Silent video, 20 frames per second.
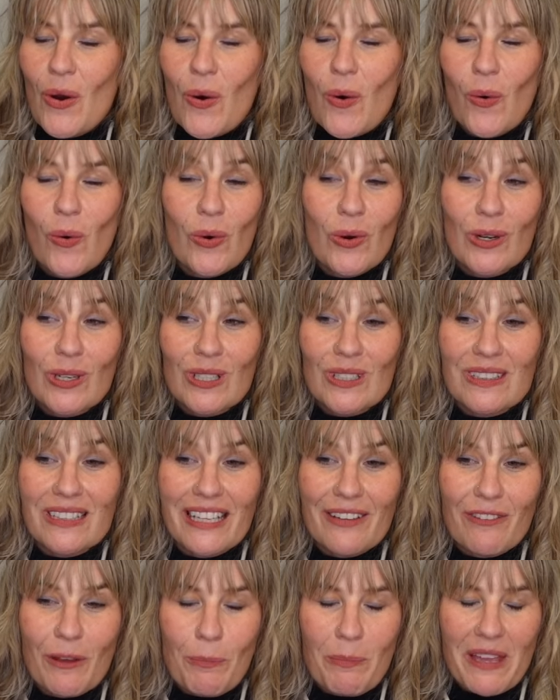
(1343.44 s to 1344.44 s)
or
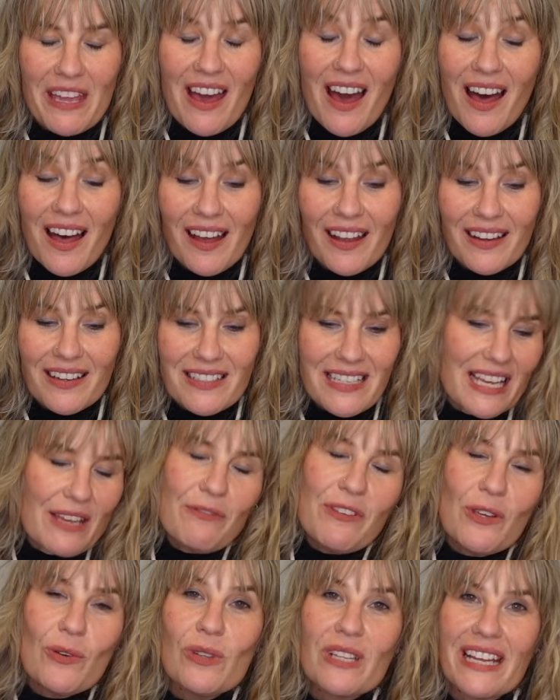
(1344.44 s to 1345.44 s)
leave it behind.
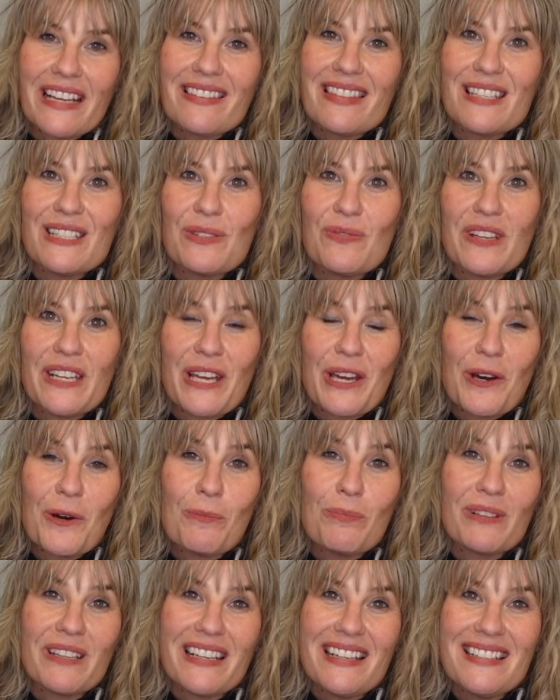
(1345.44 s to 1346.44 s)
If you like this video,
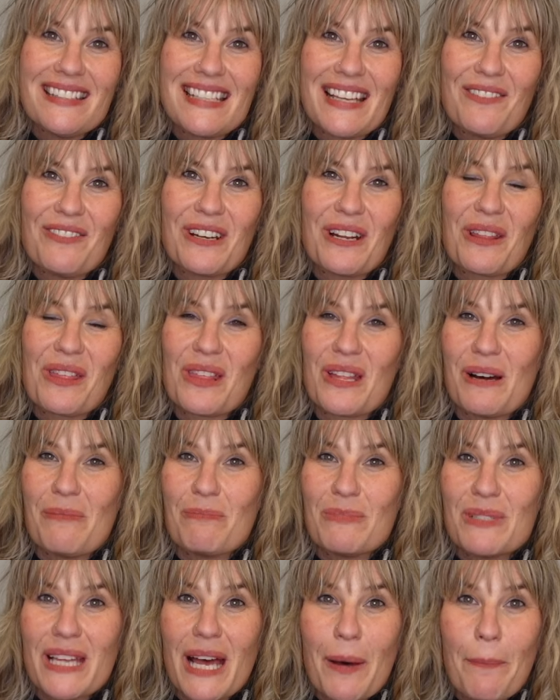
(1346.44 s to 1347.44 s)
please give it a
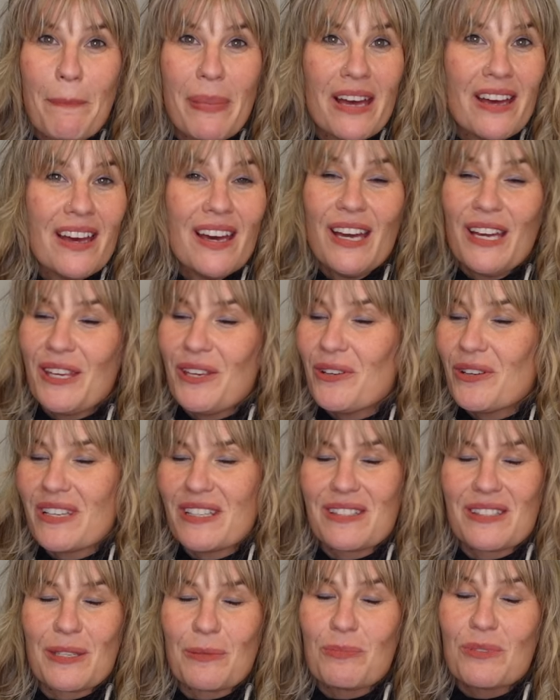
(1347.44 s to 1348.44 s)
thumbs up. You
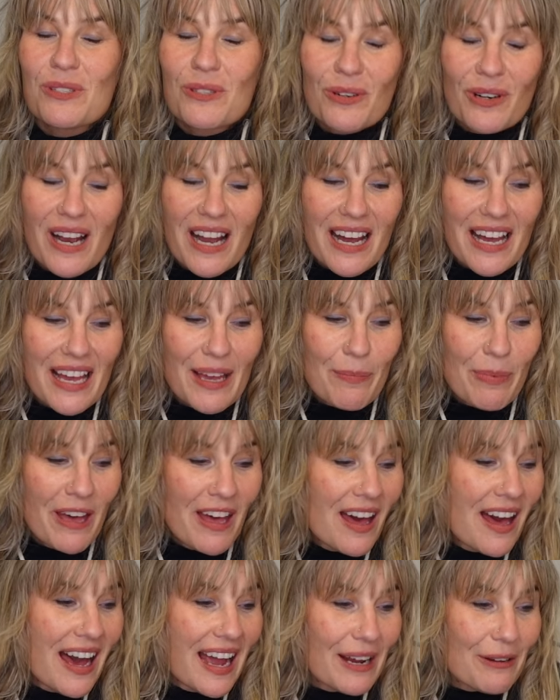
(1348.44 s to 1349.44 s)
can subscribe.
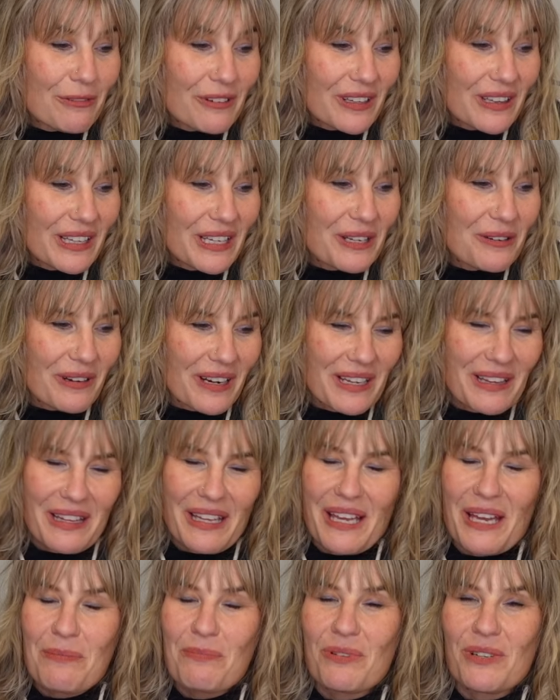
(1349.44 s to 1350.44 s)
I really
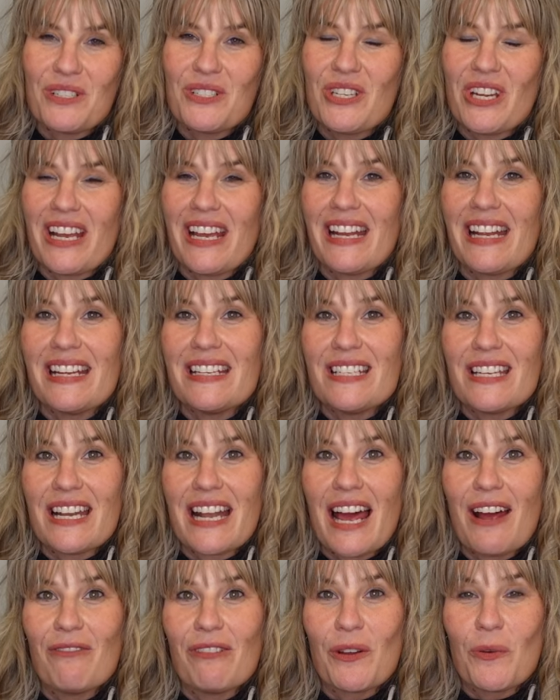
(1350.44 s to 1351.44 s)
greatly appreciate each and
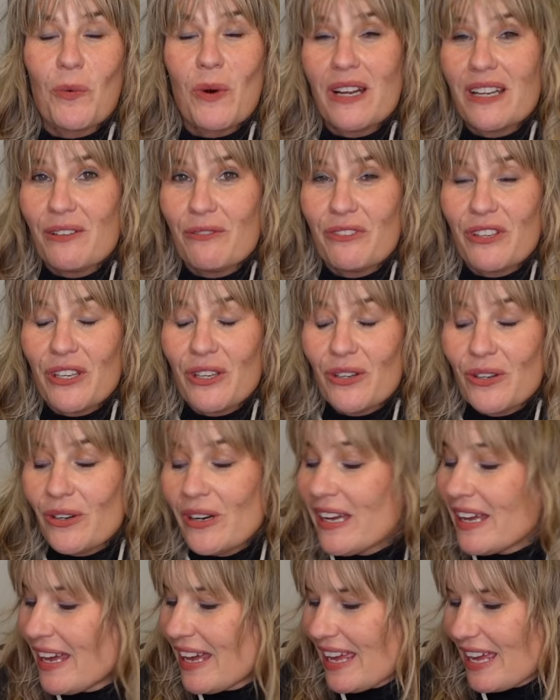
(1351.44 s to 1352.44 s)
every one of you.
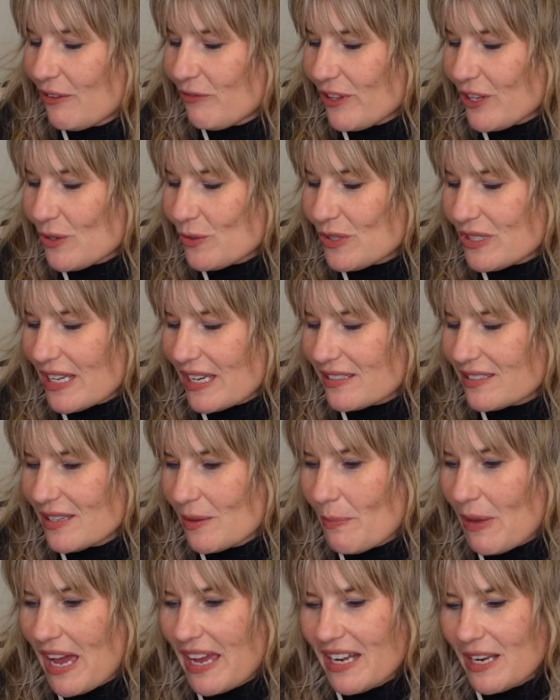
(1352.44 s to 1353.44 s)
If you saw
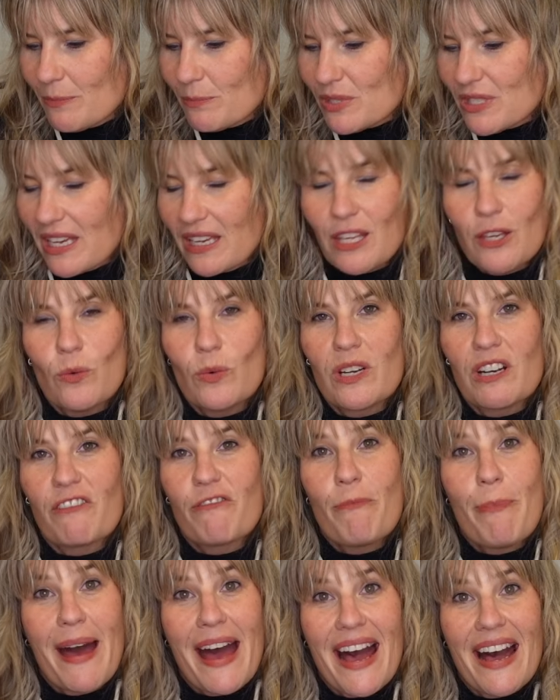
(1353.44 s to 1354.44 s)
some items that you would
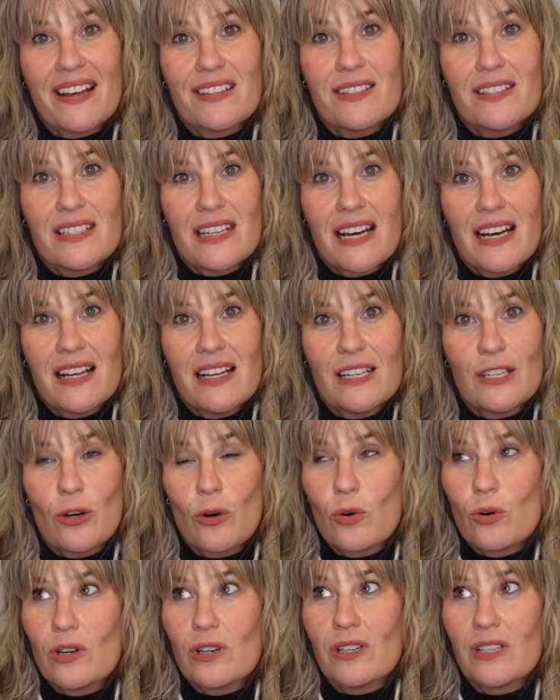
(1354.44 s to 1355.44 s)
have passed on
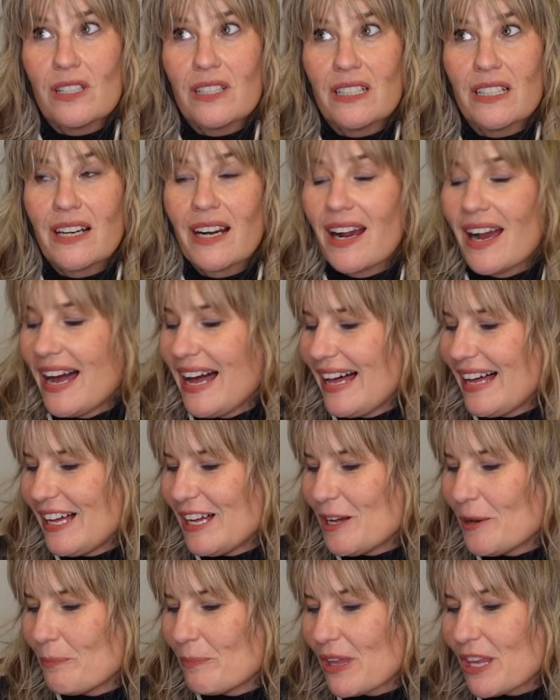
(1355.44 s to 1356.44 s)
or
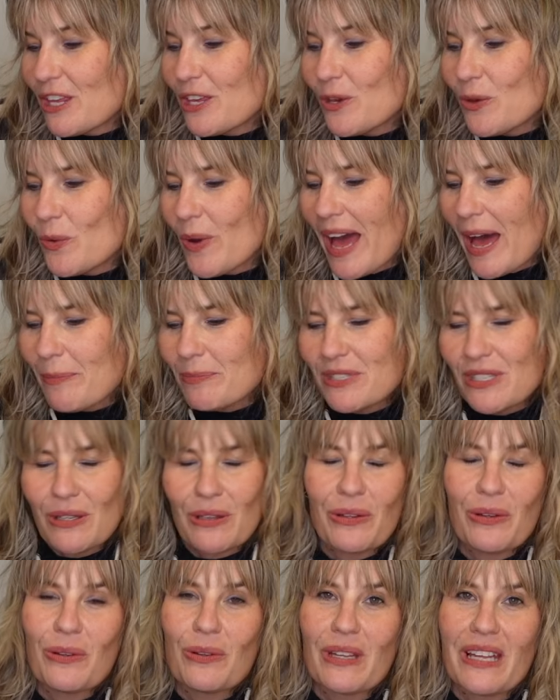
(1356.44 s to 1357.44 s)
um, you
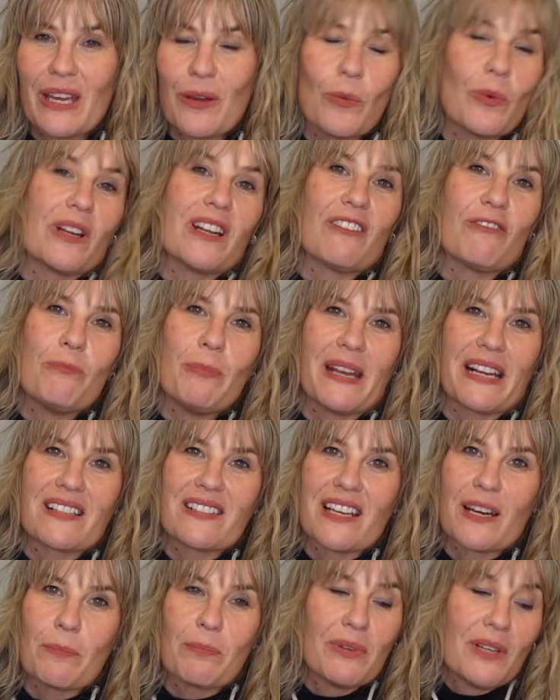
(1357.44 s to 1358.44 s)
absolutely would have picked
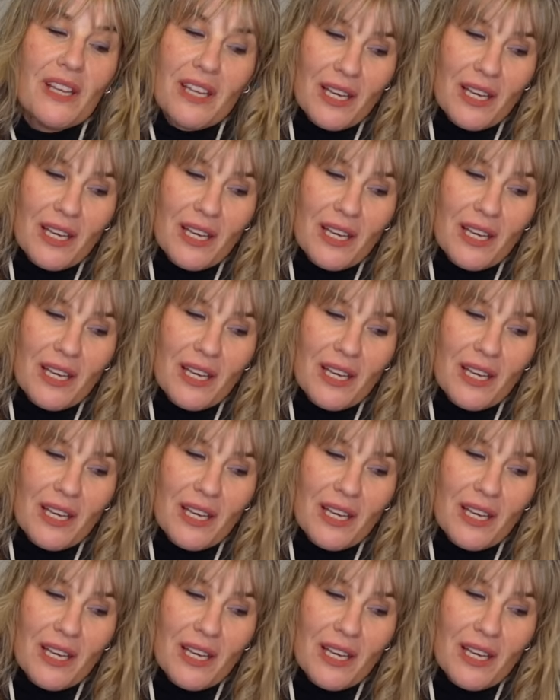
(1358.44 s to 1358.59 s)
up,